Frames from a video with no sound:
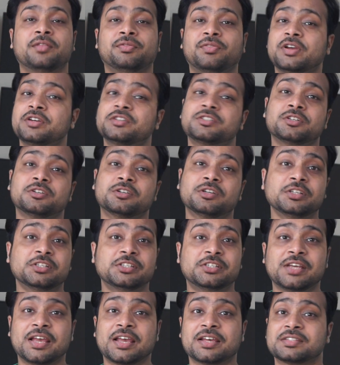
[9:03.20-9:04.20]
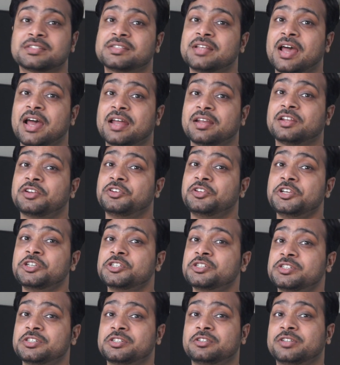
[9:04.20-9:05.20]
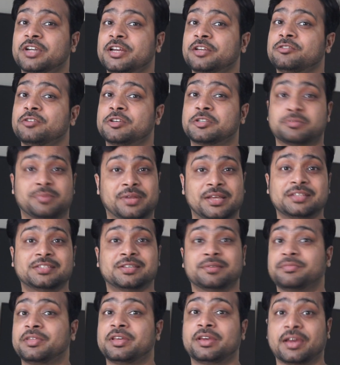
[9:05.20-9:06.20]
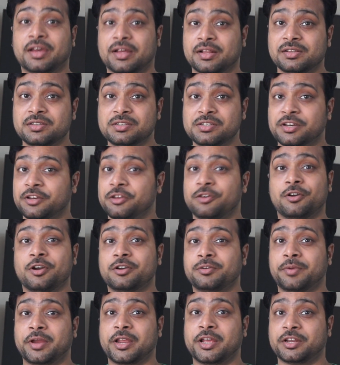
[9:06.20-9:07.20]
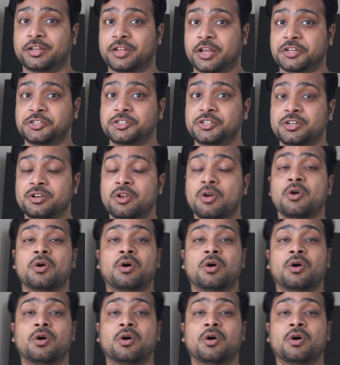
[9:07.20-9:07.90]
there's a good chance that the teacher is trying to explain something else and you're not paying attention,